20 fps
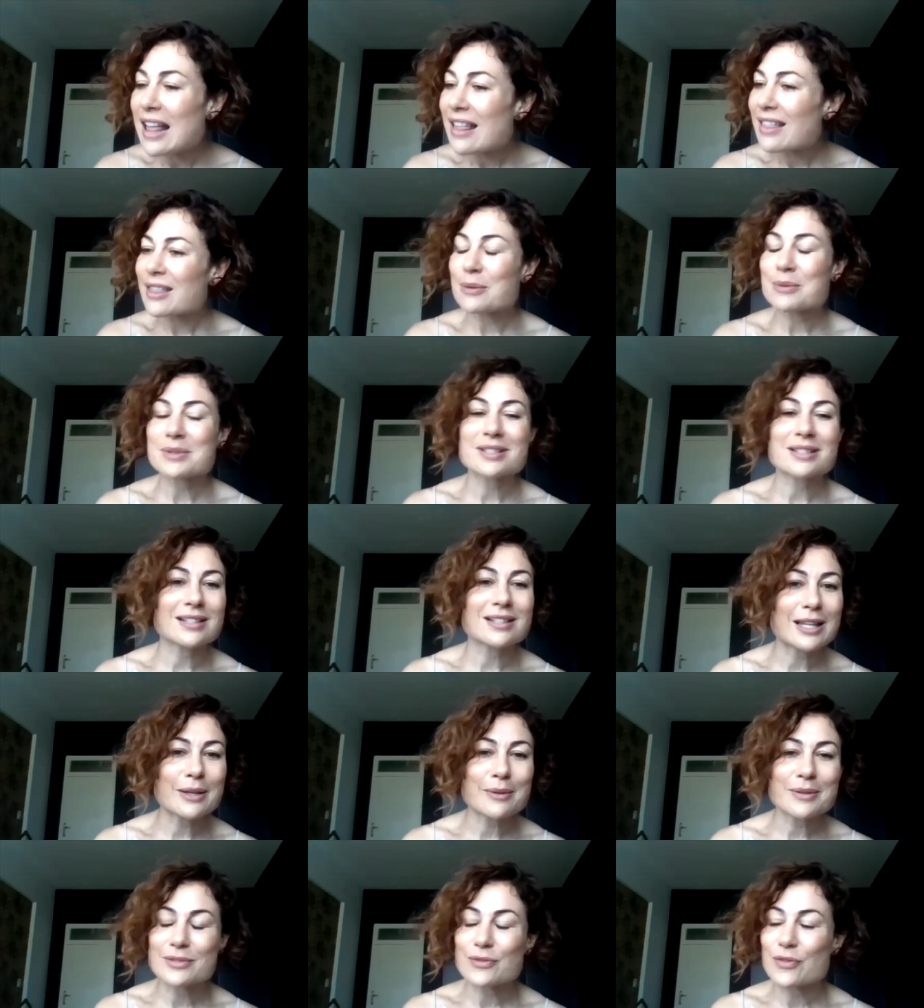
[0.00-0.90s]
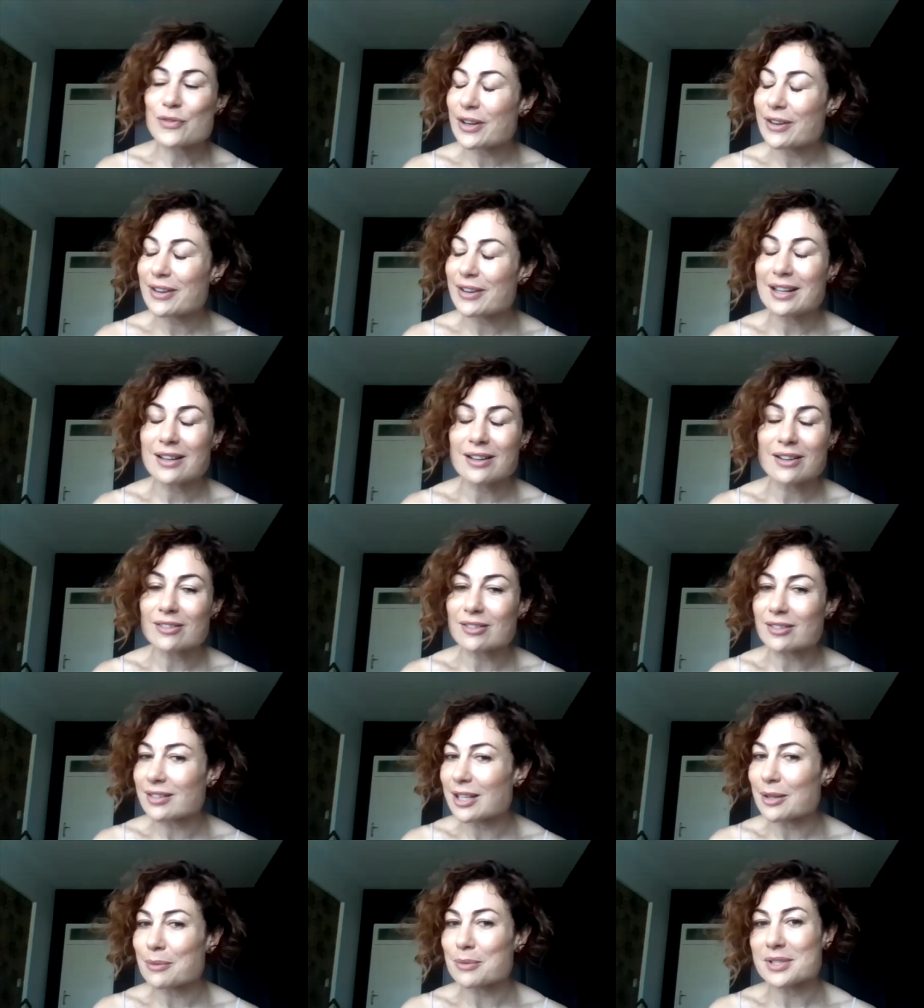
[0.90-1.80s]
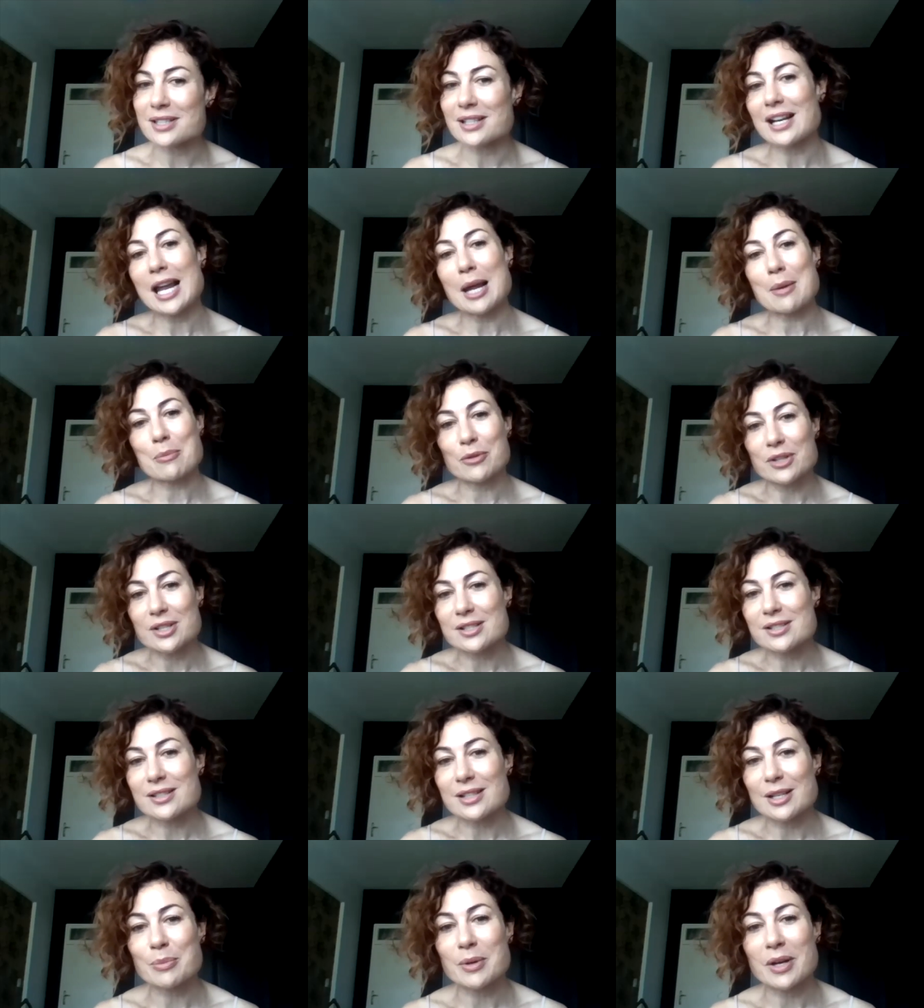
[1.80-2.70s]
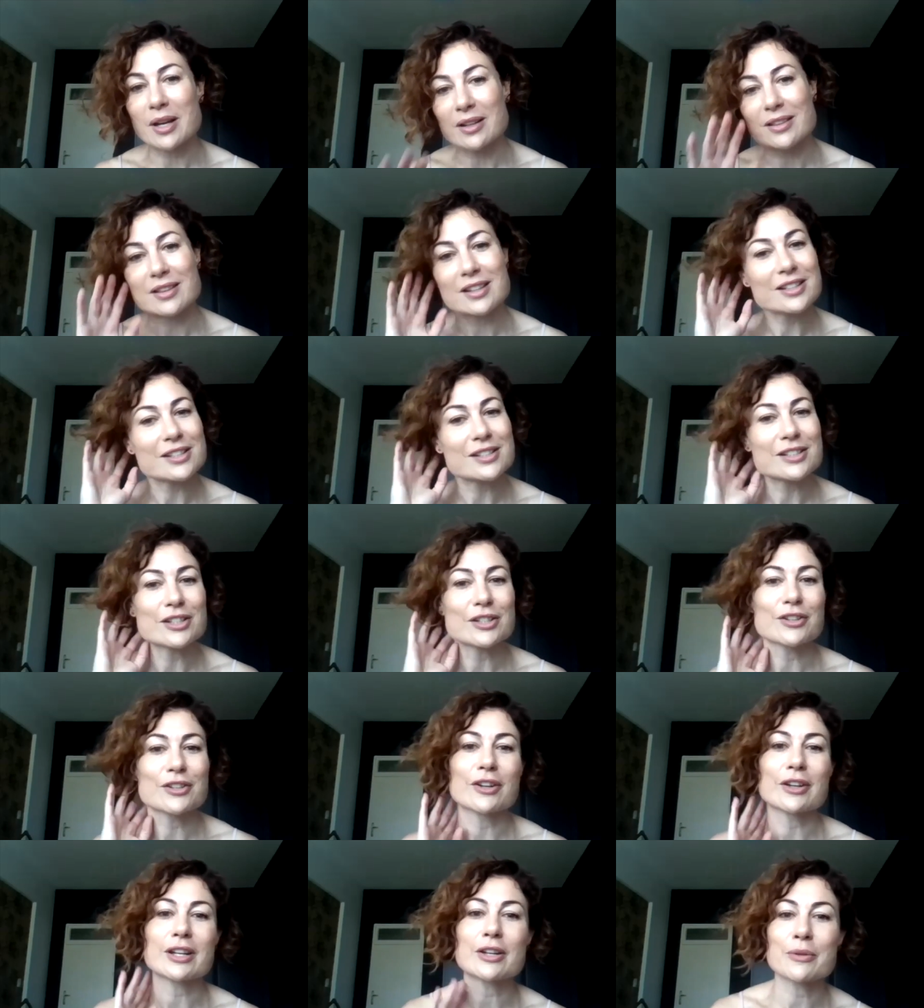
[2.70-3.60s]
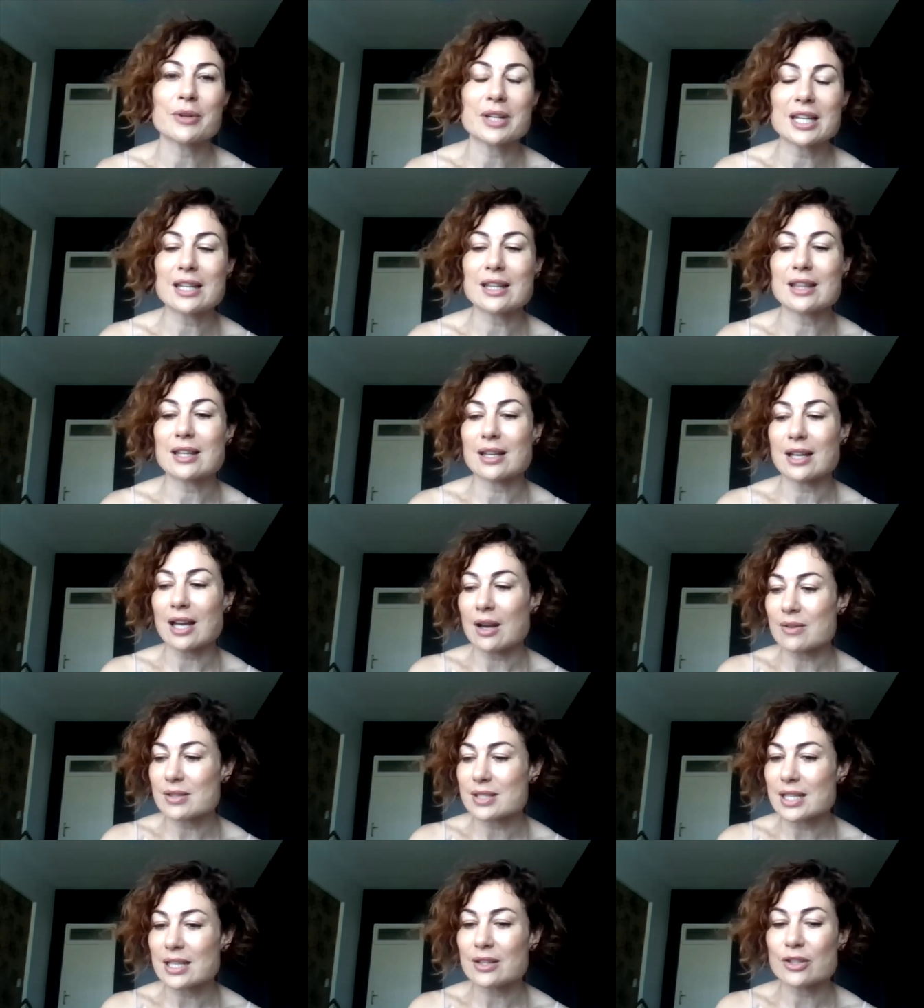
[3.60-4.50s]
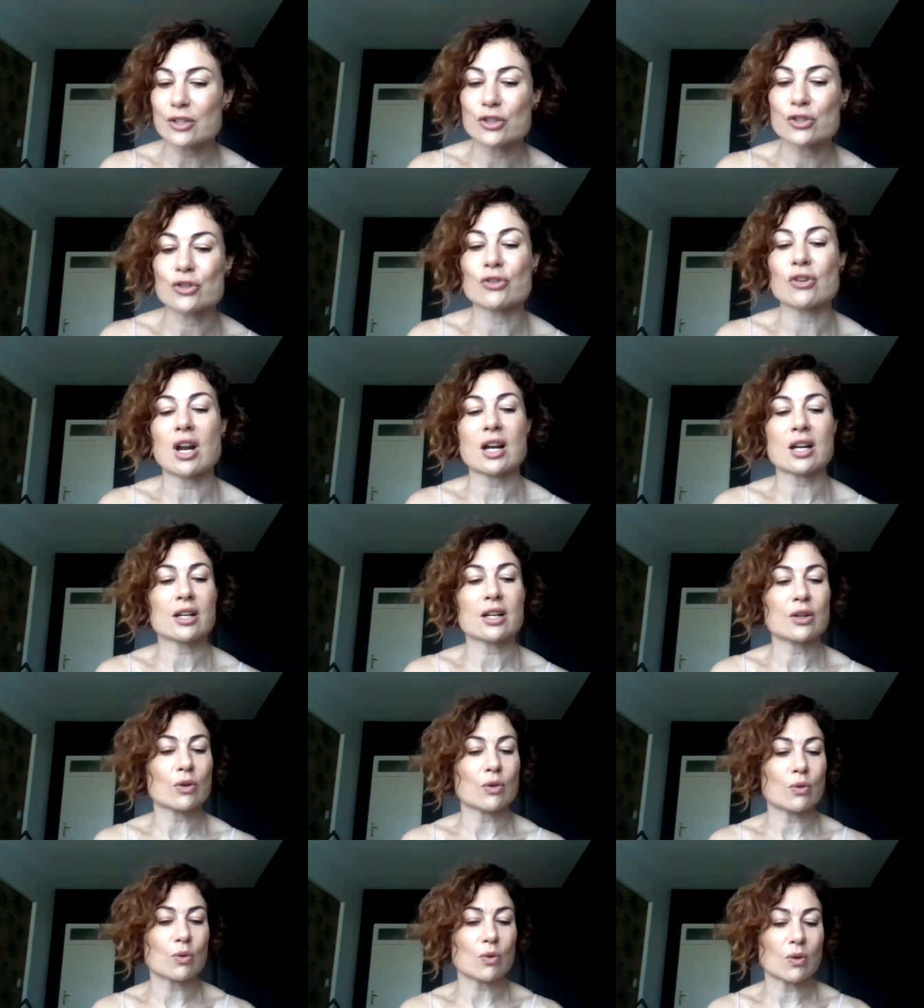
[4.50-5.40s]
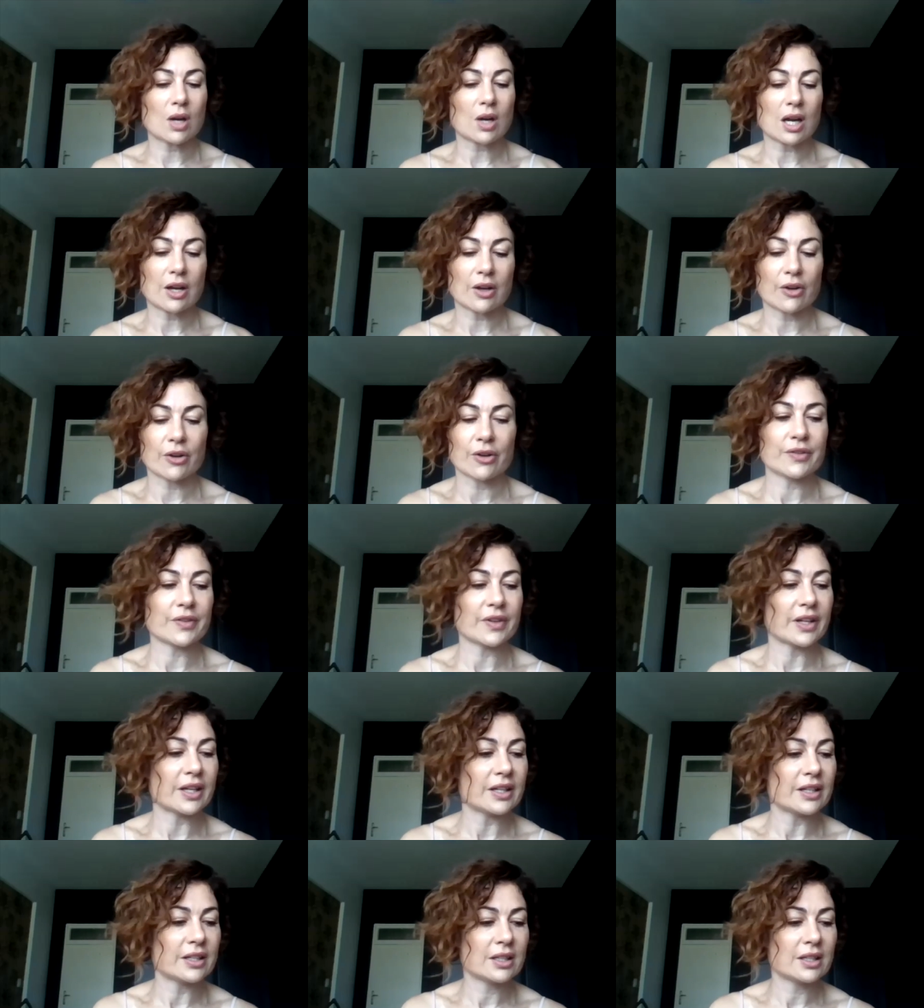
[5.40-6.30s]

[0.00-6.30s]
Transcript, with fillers: there was there was very little that was glamorous about this you know you either i was either drunk or hungover